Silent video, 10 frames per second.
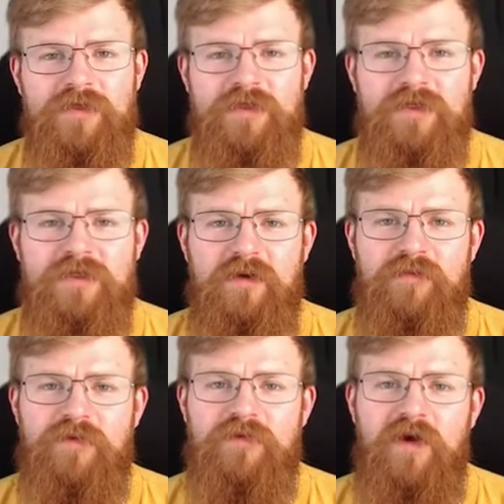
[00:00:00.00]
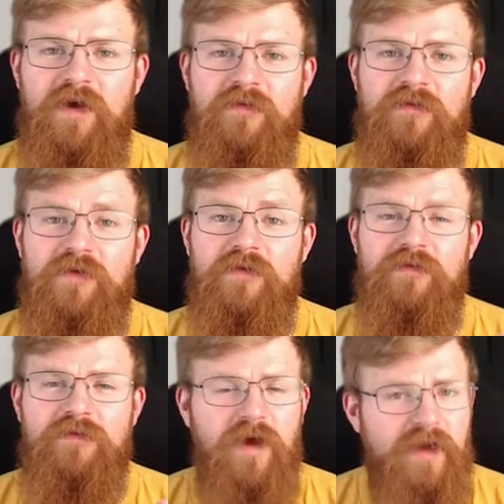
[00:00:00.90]
does come with 5
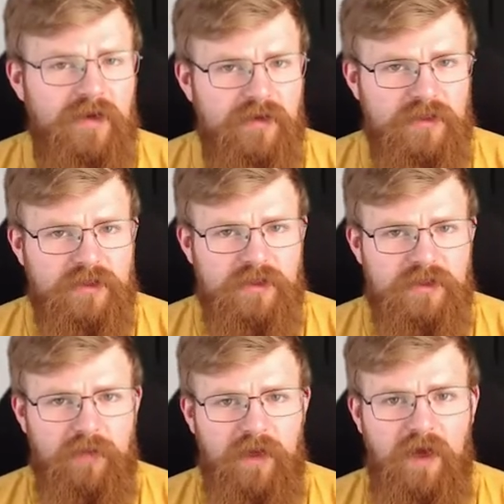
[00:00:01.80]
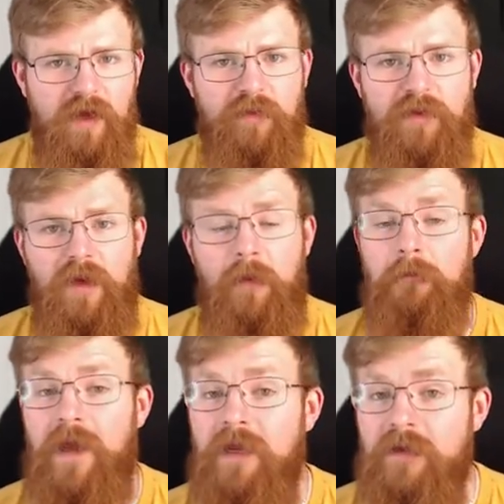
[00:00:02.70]
dividers to split up the
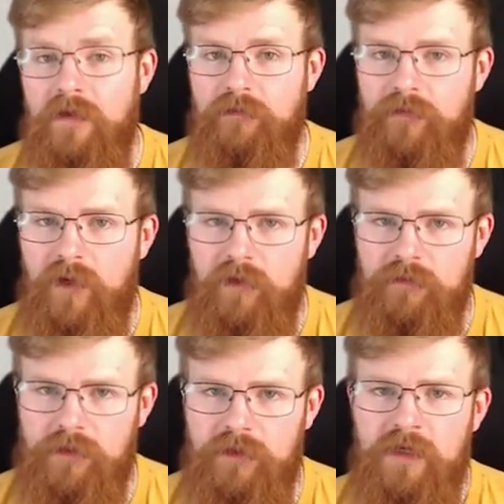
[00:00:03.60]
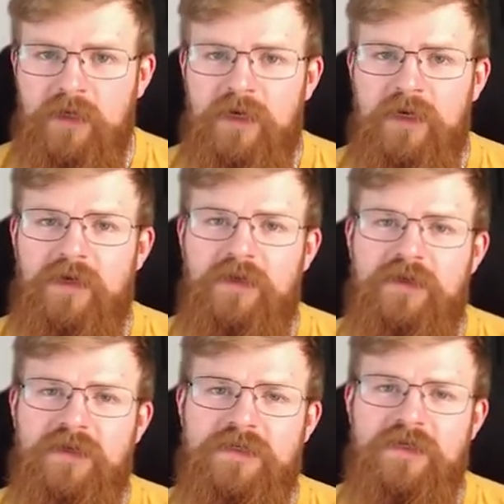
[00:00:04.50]
main compartment.
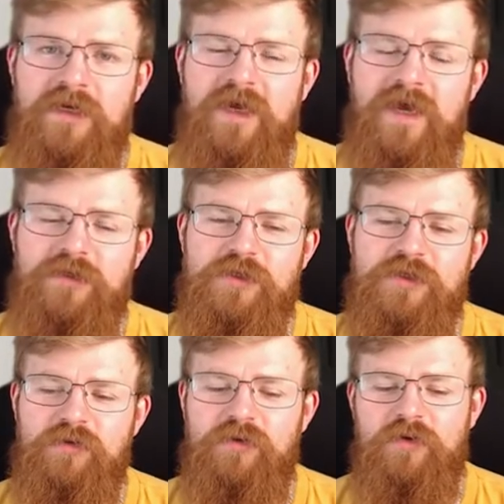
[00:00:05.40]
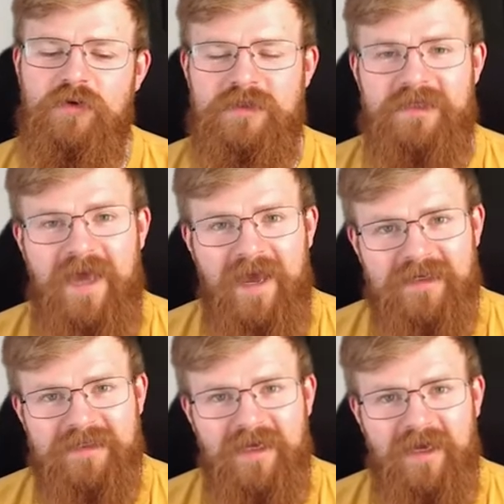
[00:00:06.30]
This can store
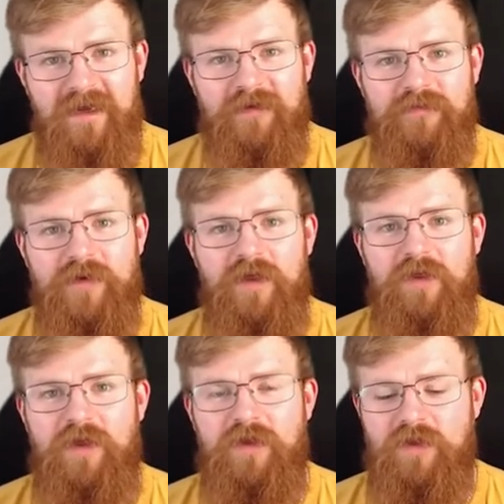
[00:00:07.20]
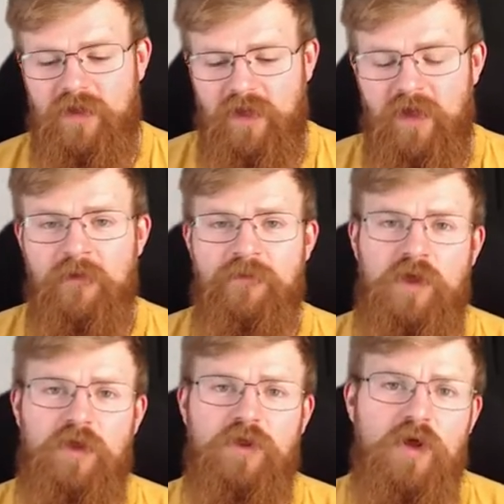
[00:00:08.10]
decks. I think the
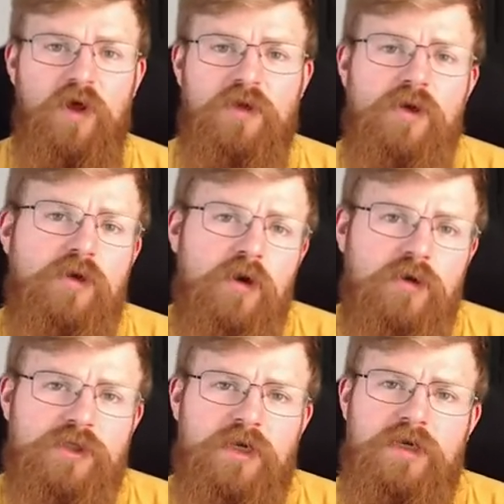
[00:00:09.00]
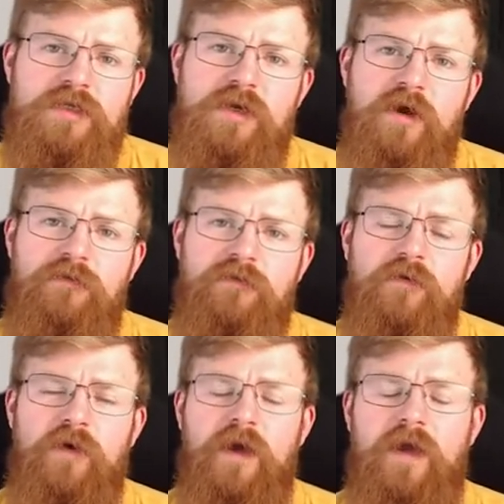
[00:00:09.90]
3rd notch is enough
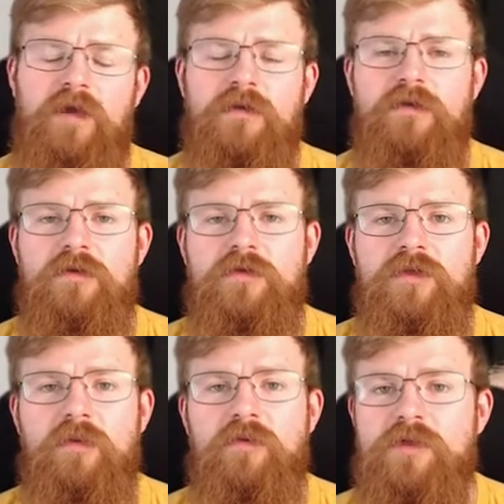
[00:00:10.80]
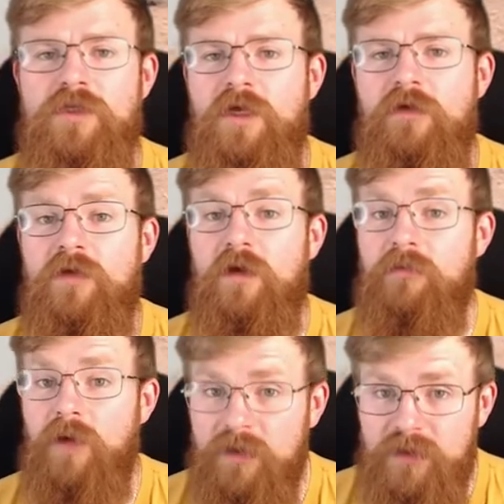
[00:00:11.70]
for a double-sleeved
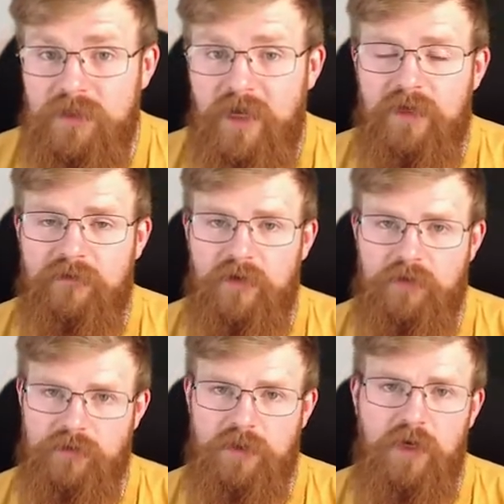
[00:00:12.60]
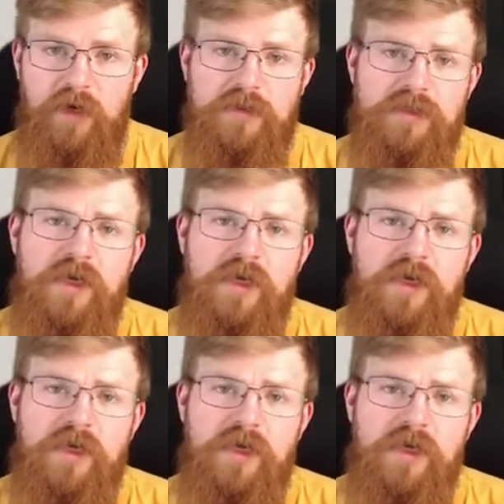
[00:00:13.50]
commander deck of 100 cards.